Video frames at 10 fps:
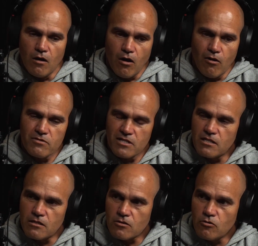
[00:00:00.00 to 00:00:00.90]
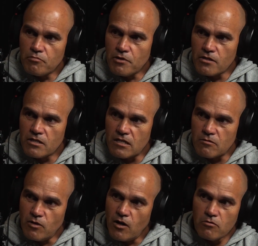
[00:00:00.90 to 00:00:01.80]
I was in the thought process
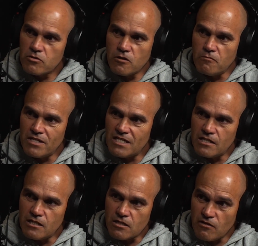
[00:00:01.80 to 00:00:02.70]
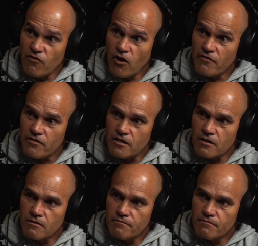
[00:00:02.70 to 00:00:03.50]
where I was too busy just surviving